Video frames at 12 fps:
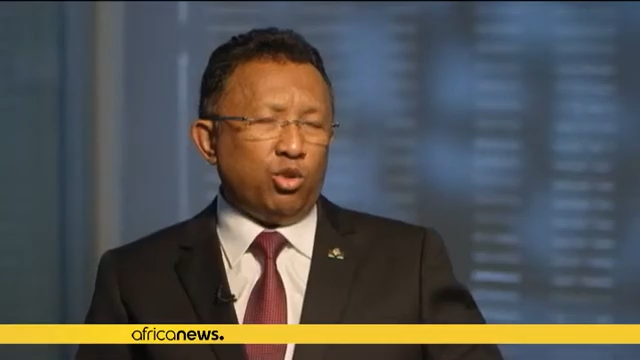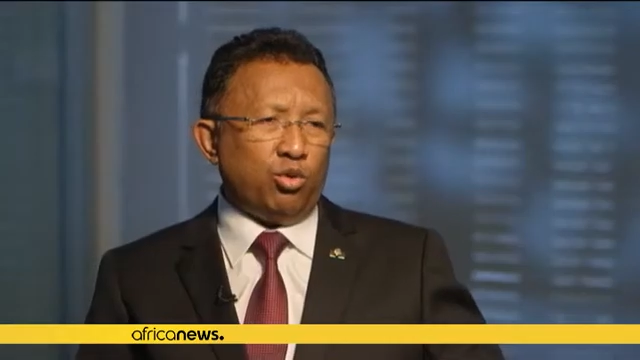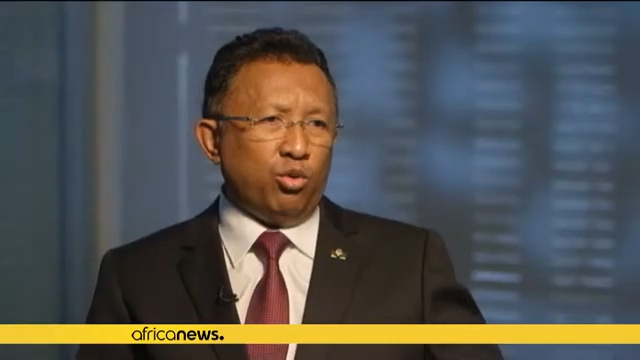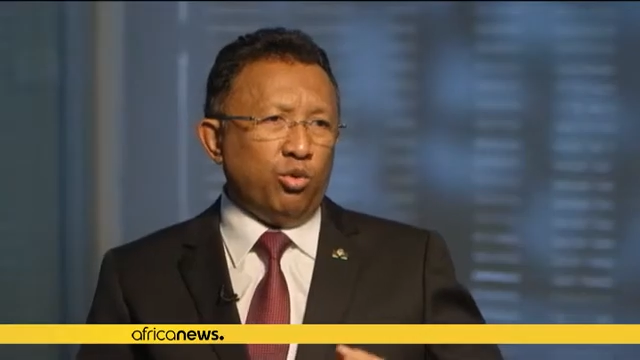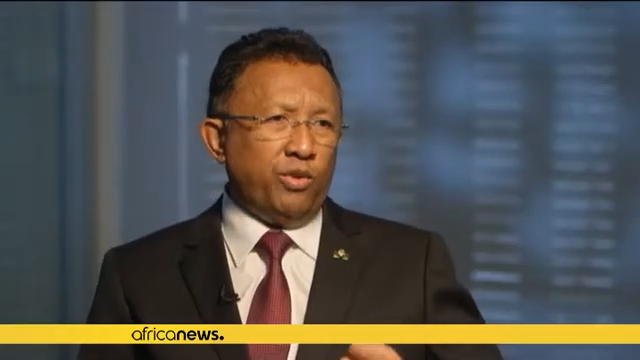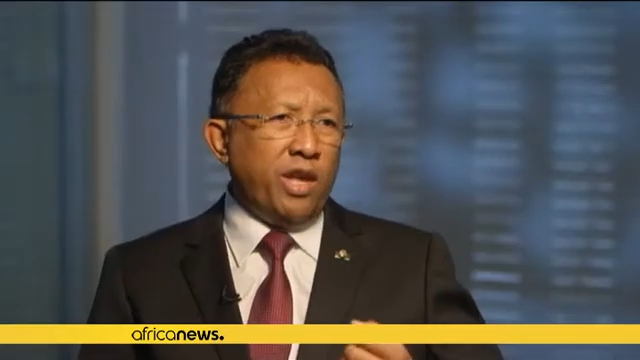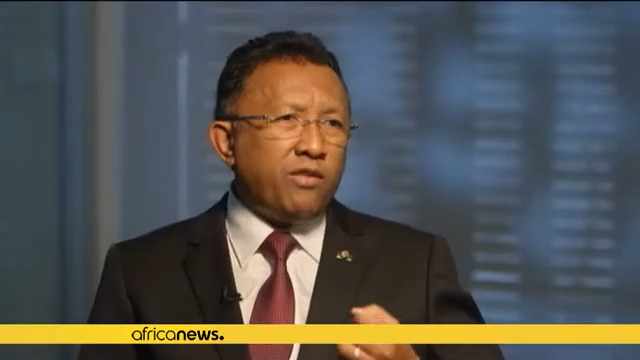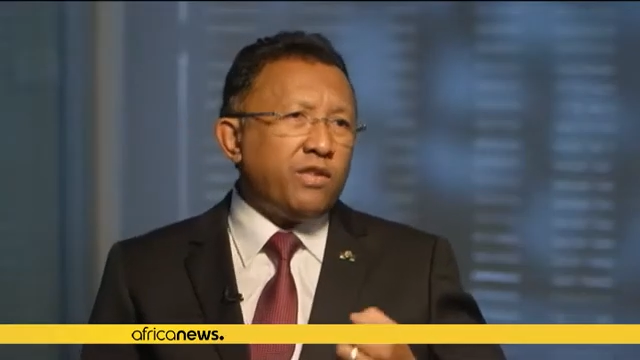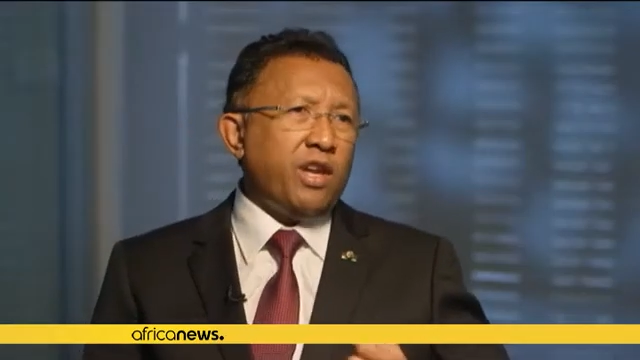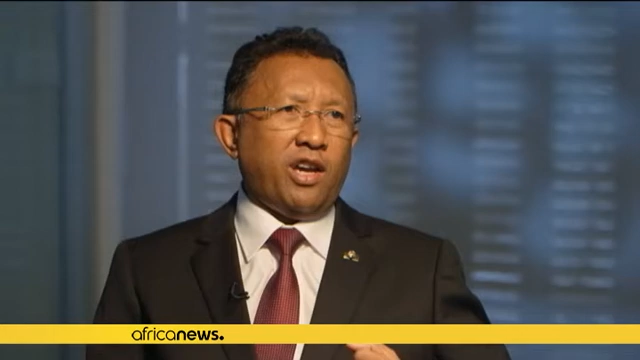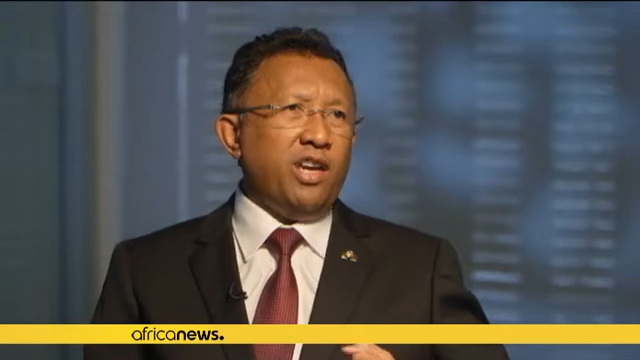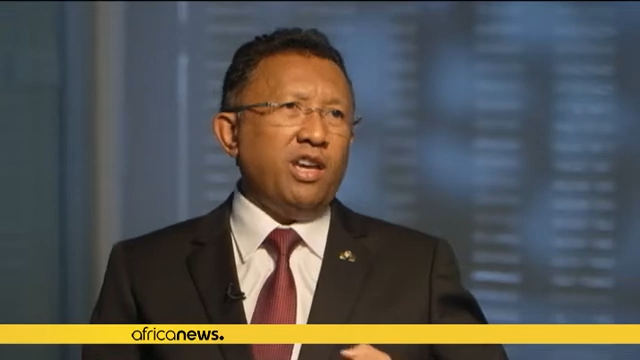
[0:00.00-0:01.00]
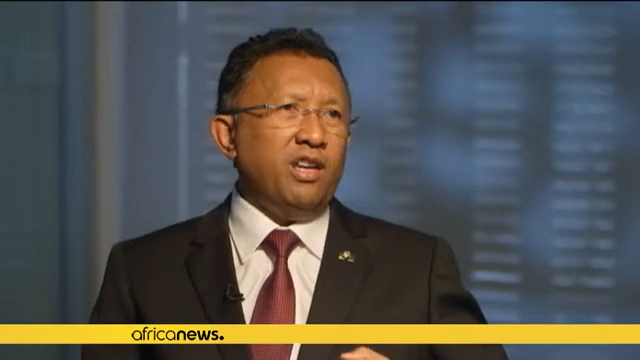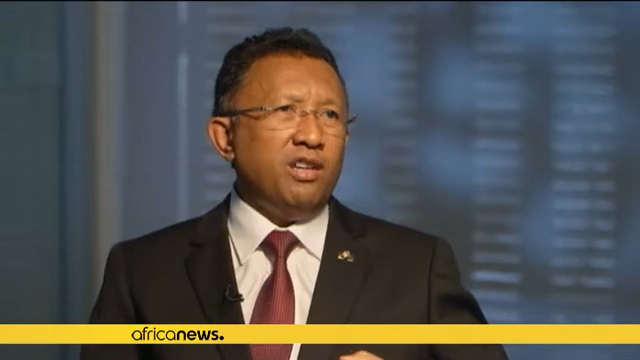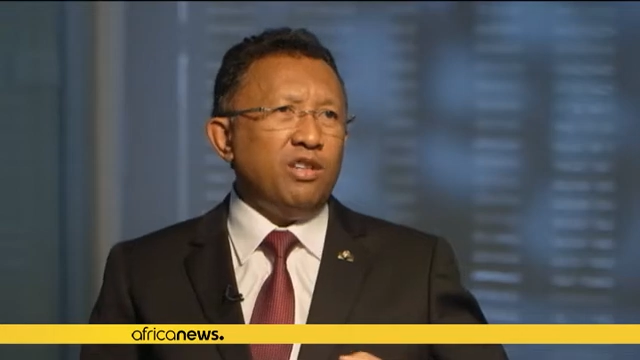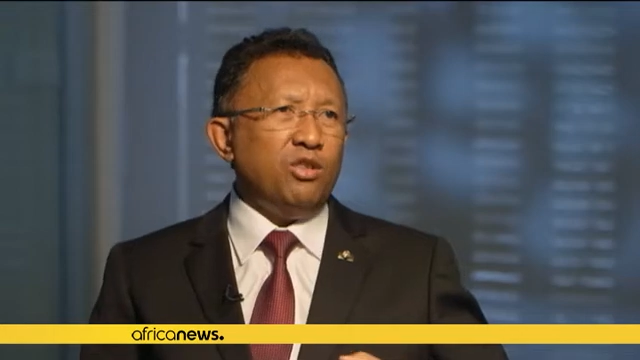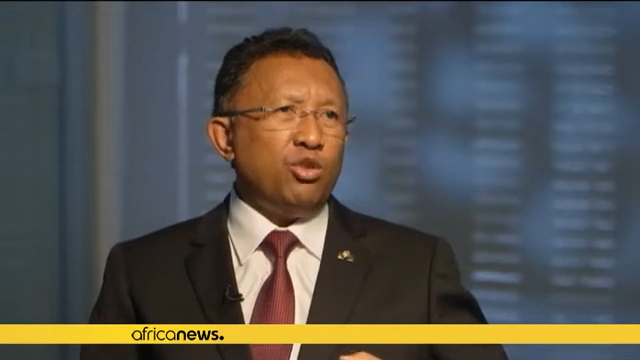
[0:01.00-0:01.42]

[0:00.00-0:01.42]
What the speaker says: interest is